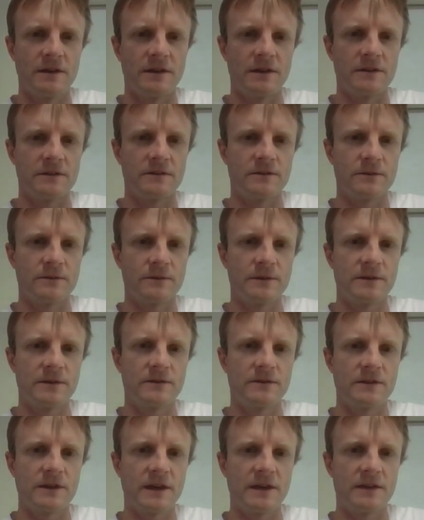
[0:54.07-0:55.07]
So in this
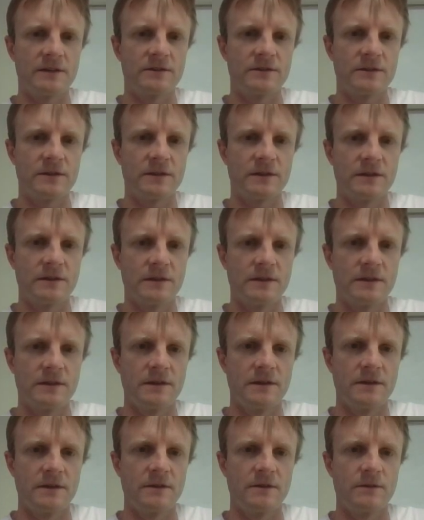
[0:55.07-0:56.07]
case,
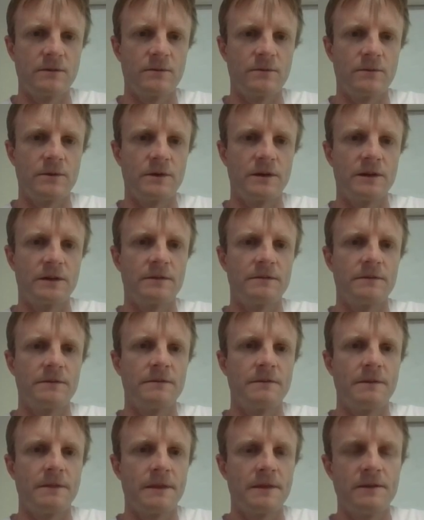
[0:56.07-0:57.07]
we're
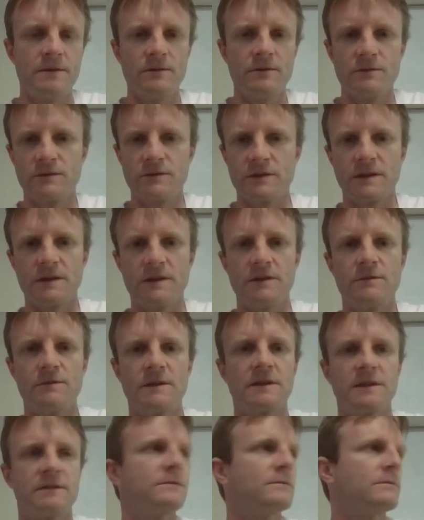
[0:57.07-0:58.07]
using
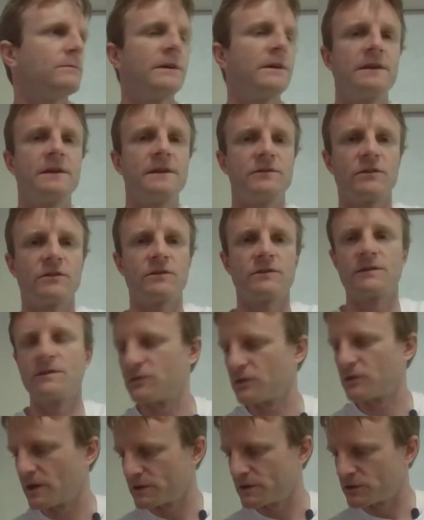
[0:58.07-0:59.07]
units where it's just the
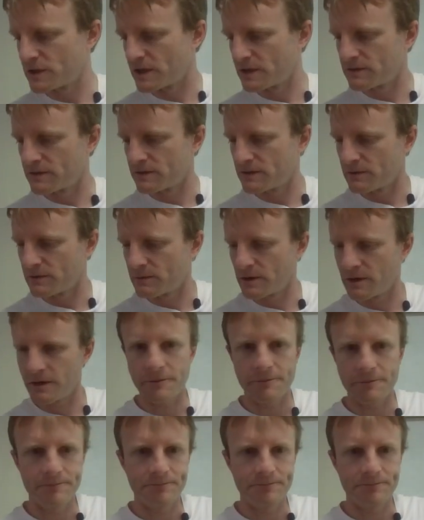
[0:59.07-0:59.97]
charge density rho.